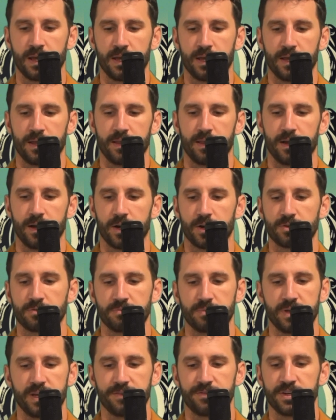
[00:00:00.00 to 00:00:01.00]
they're
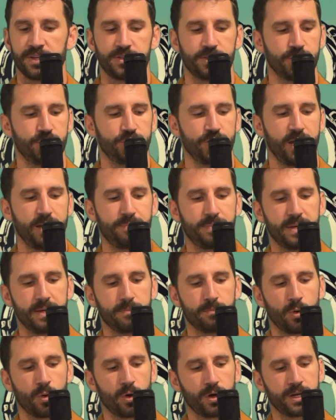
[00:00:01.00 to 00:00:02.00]
giving it to JP
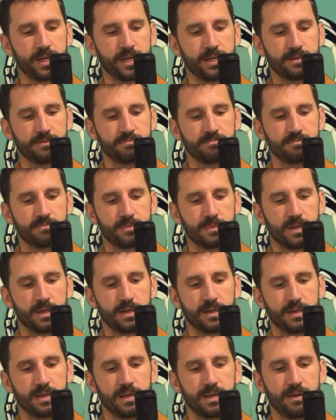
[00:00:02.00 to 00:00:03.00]
Morgan,
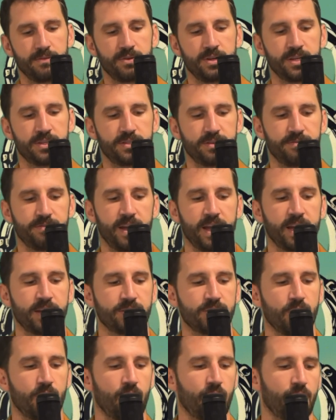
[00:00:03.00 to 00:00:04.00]
giving it to
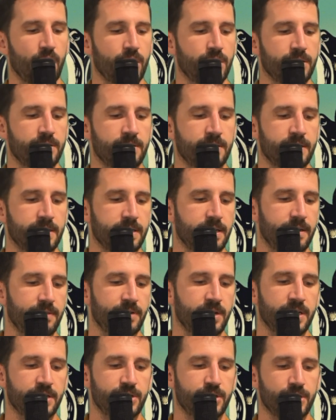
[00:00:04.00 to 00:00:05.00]
Vanguard,
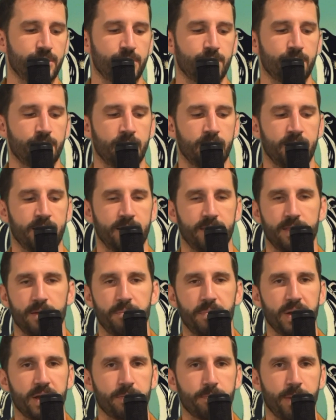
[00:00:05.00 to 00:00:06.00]
giving it to the
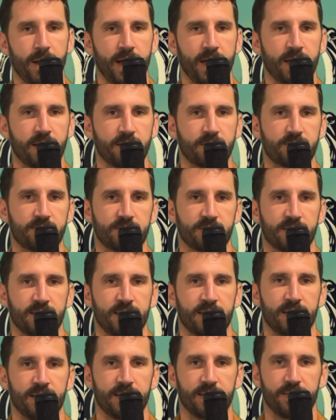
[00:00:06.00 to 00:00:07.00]
big banks.
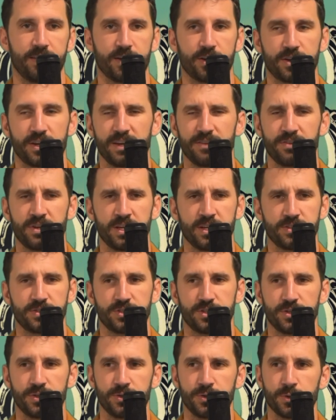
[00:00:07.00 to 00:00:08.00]
They're giving it
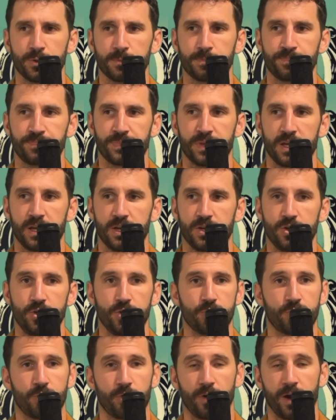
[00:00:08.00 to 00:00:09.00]
to
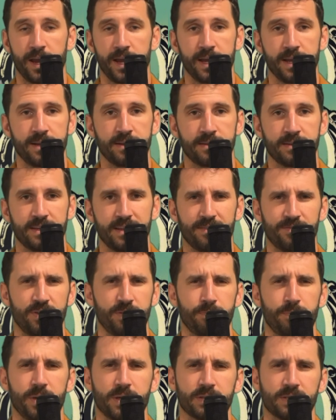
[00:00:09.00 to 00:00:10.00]
Ukraine,
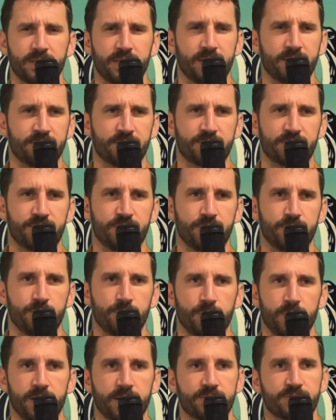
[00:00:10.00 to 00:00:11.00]
giving billions
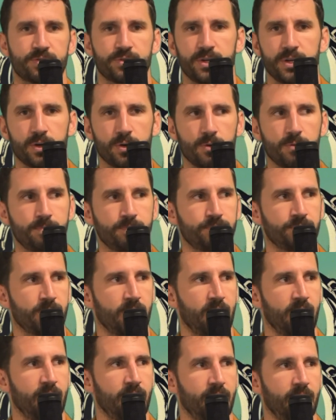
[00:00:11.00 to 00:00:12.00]
to Israel.
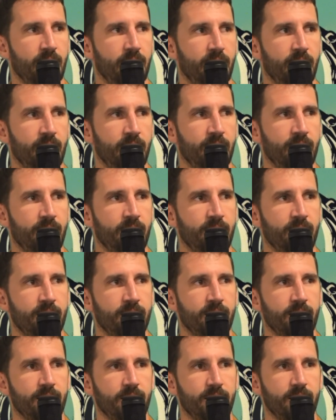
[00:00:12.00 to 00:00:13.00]

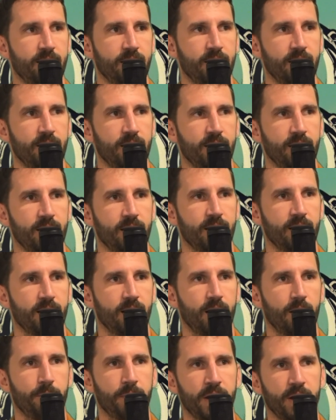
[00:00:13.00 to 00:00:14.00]
And the
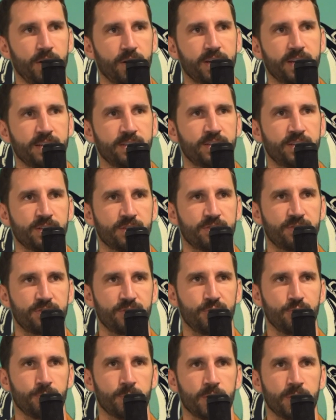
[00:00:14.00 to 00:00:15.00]
American
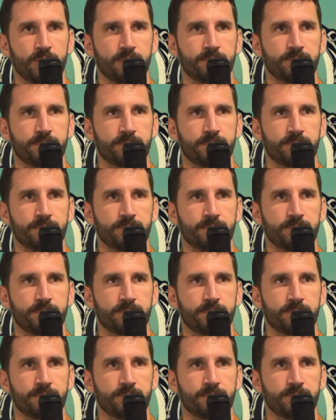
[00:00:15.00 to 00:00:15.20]
consumer,